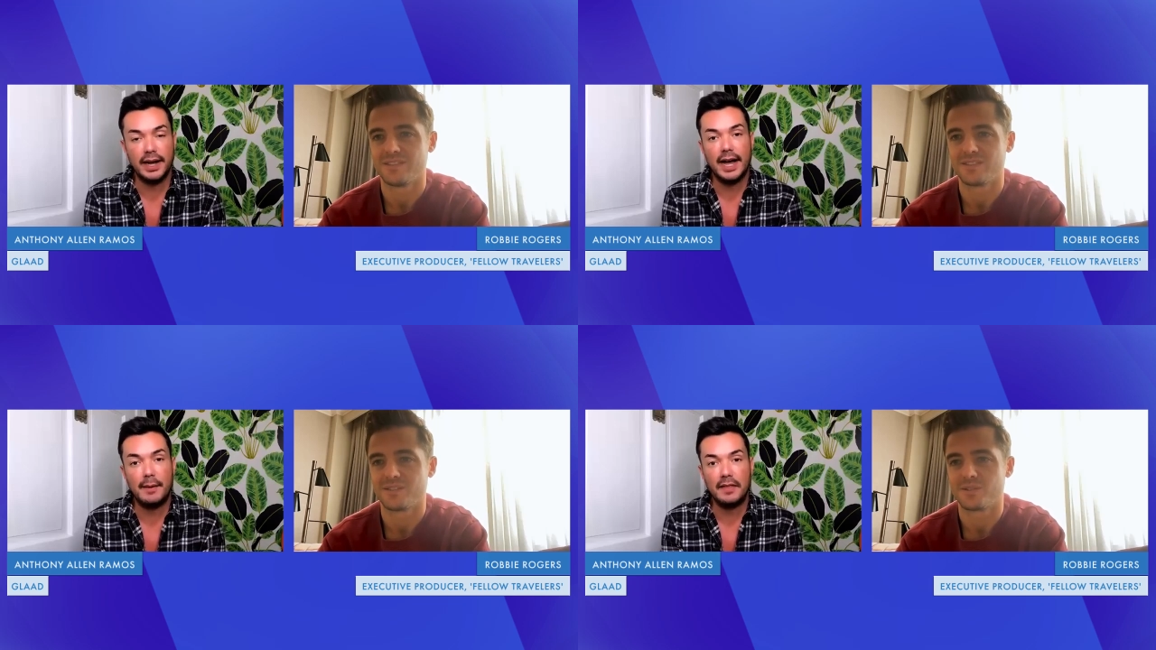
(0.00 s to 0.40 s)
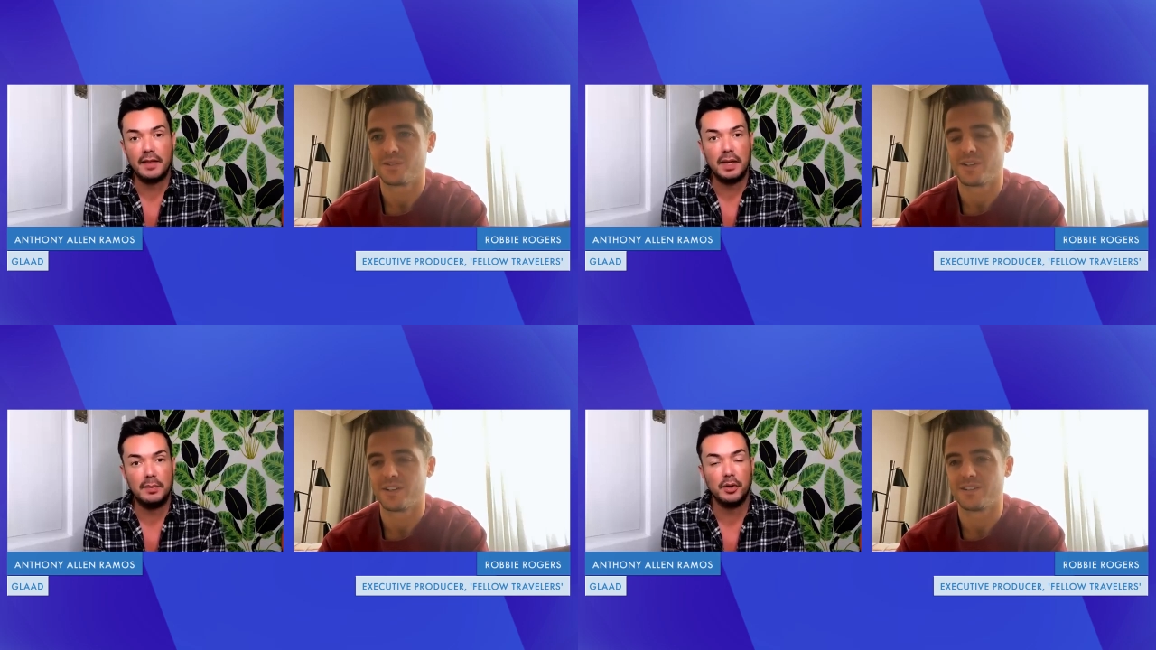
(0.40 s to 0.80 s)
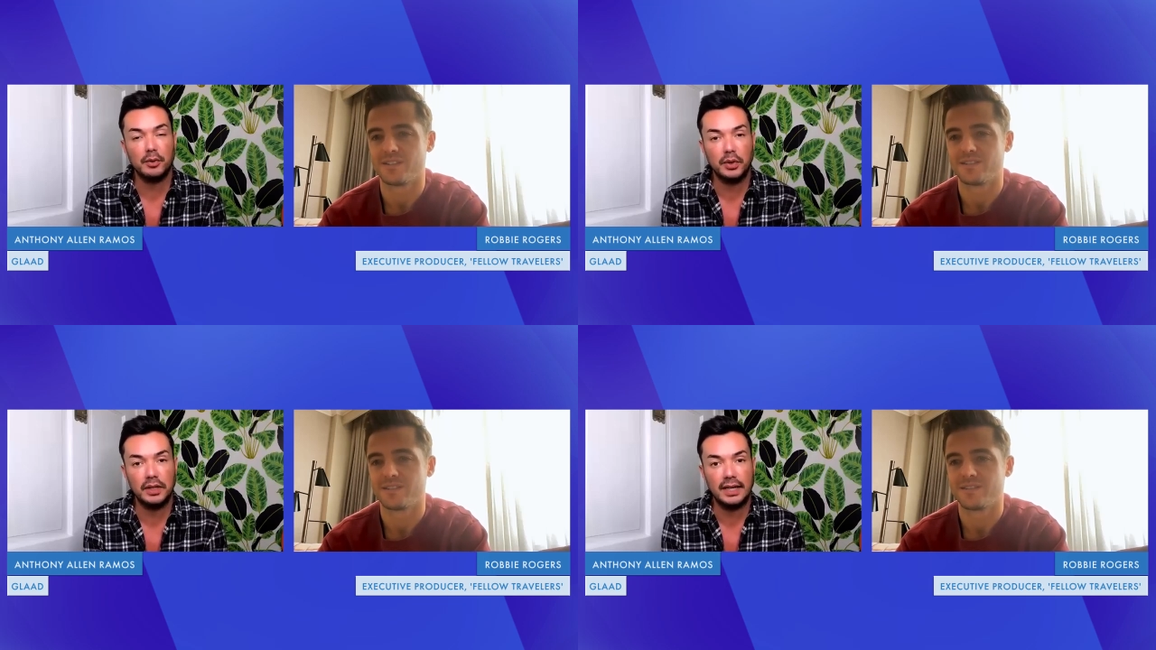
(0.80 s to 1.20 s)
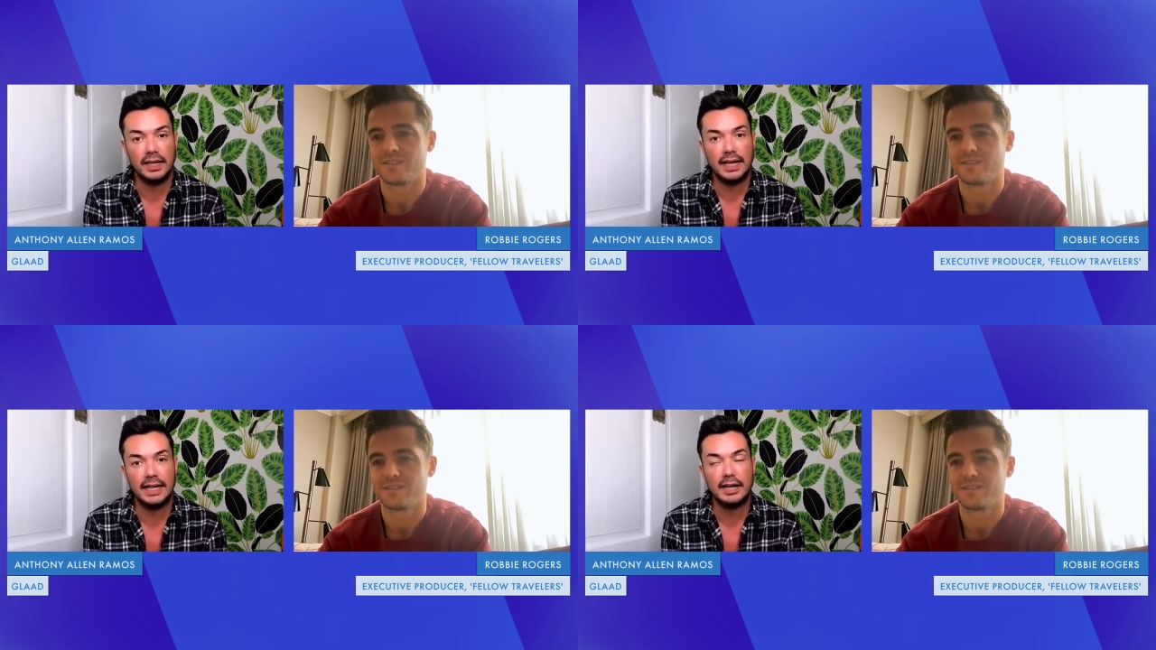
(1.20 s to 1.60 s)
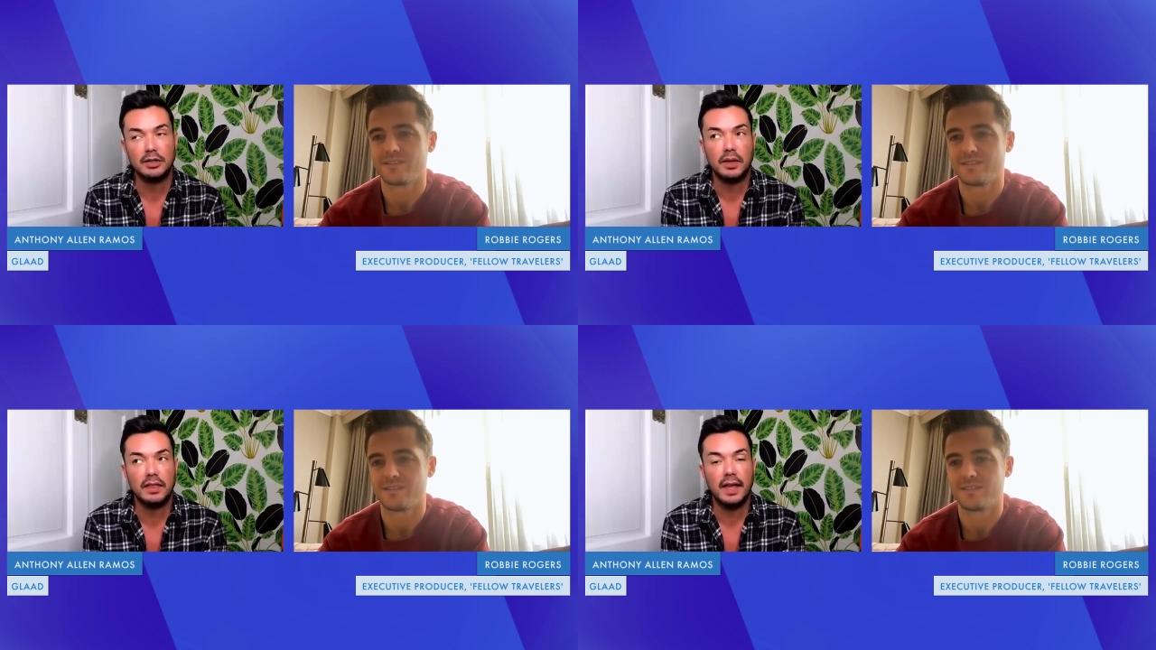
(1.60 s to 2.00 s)
Speaker 1: Um, I think people are really going to connect
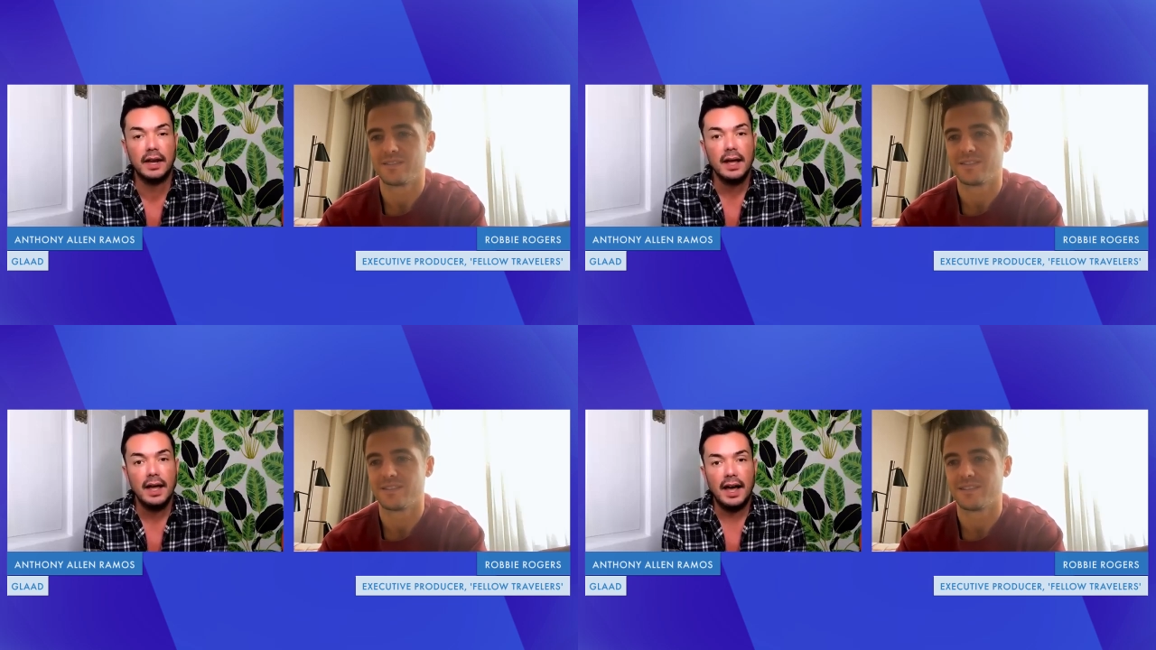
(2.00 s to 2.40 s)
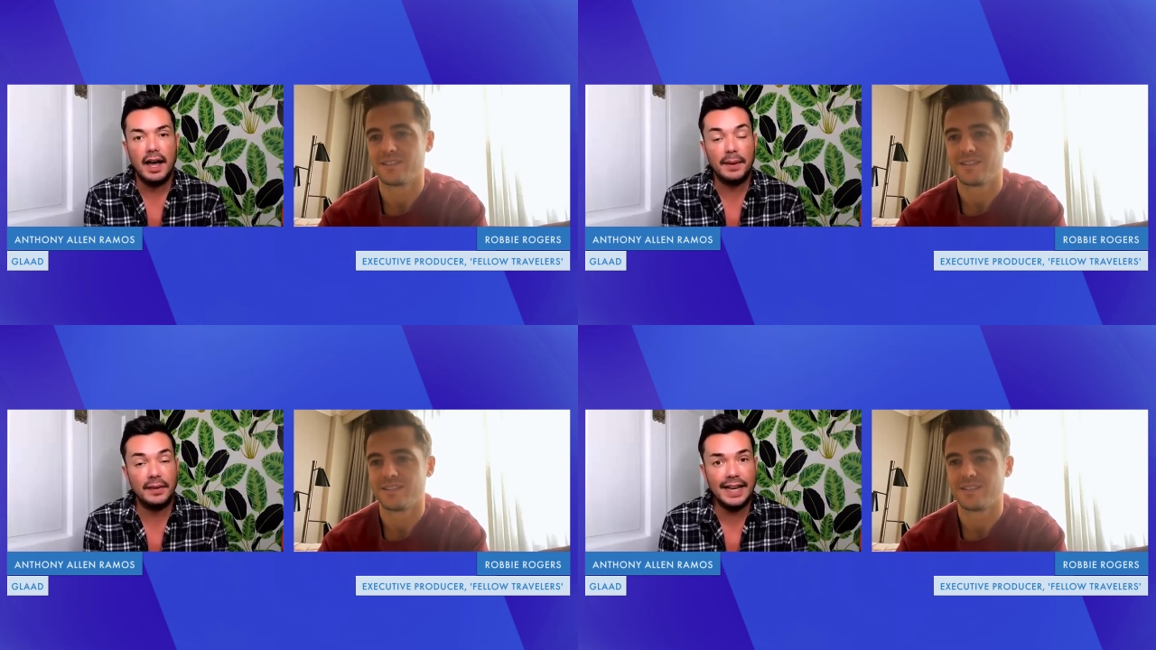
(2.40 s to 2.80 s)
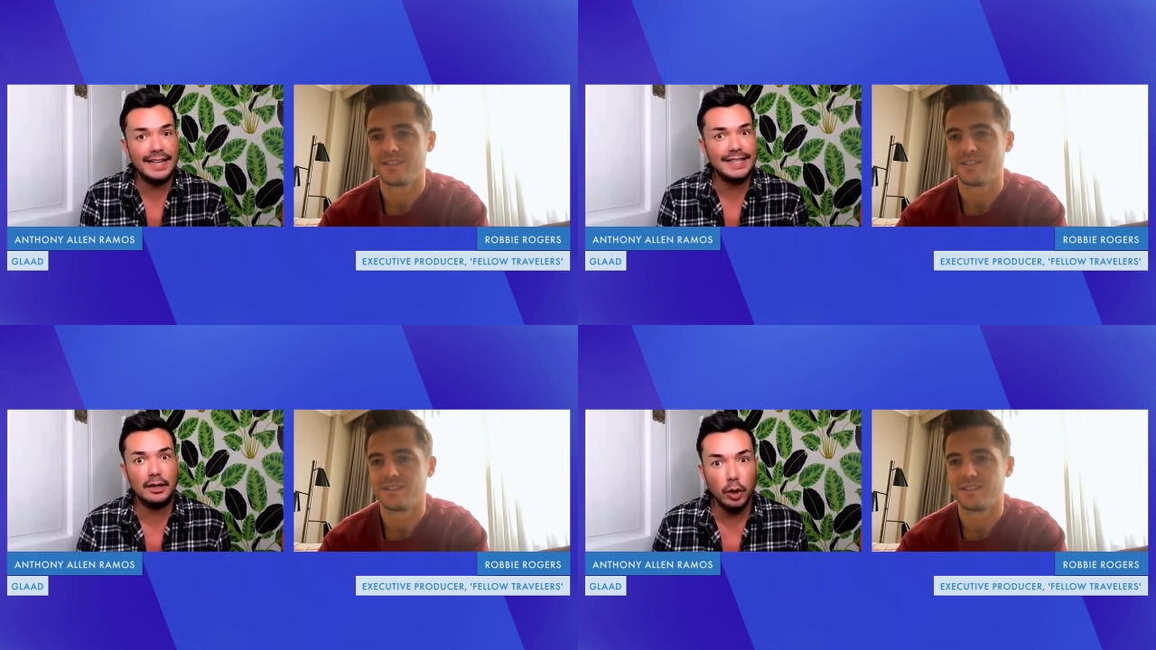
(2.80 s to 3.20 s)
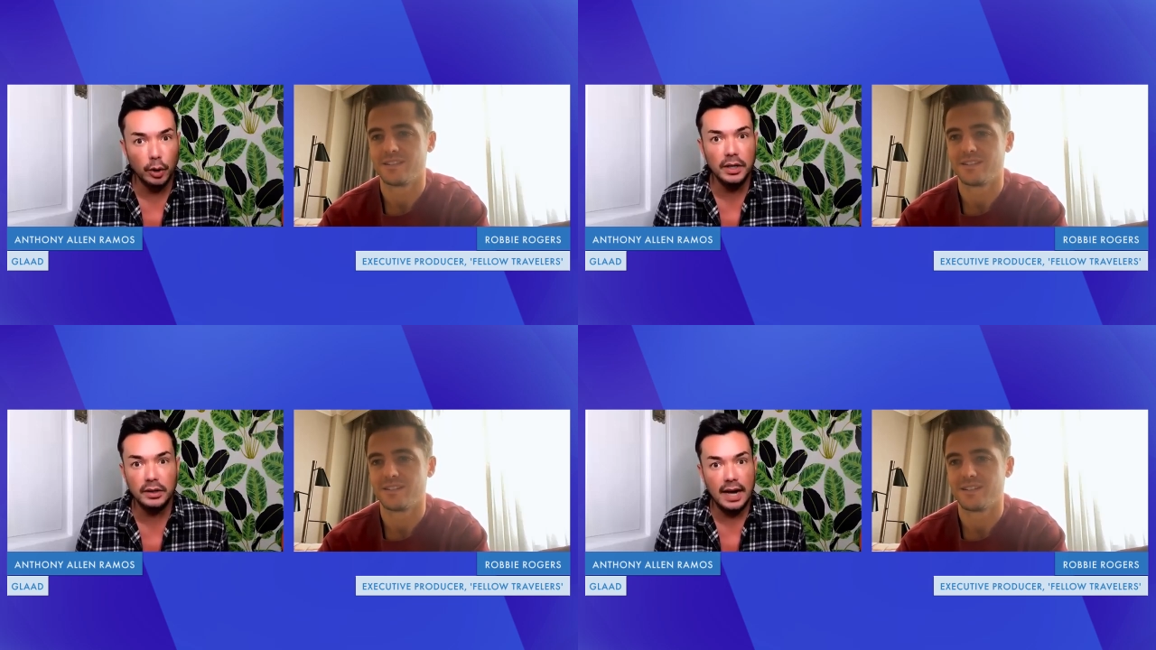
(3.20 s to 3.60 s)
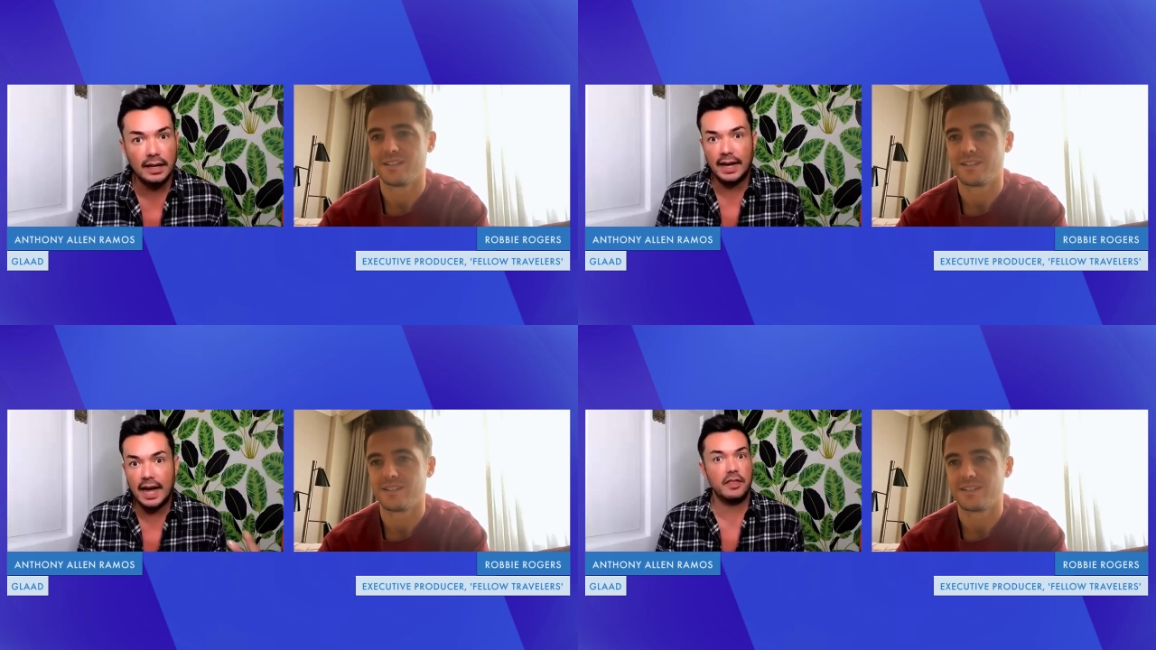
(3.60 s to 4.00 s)
with it, um, and like I said, learn a lot.
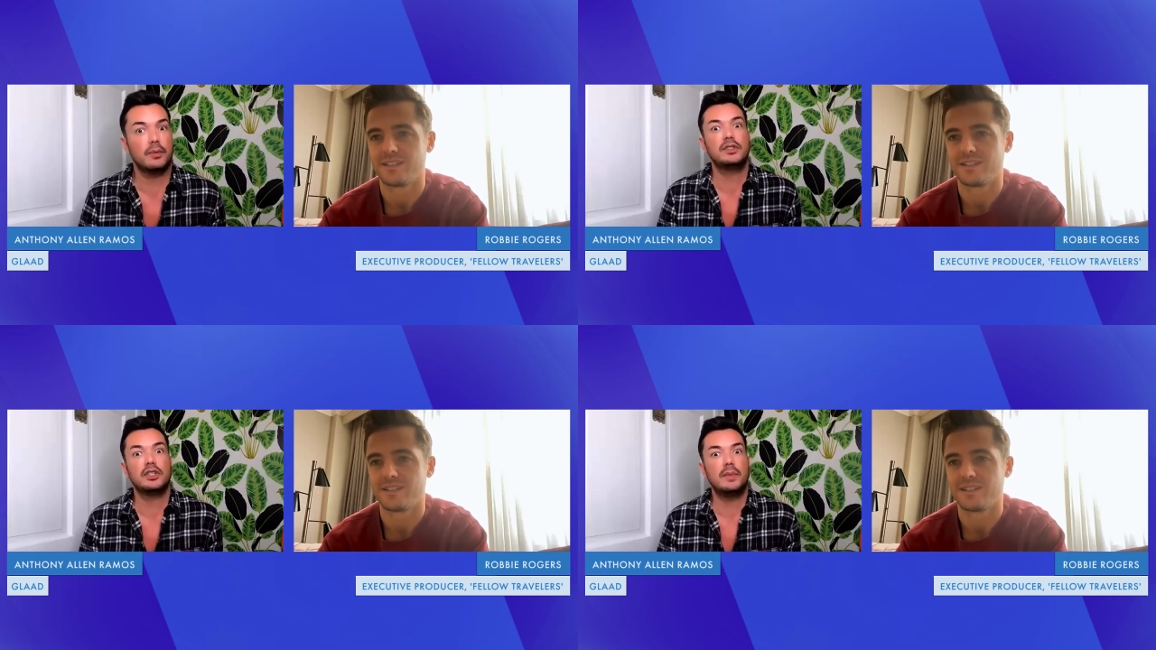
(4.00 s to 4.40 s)
Like I, there was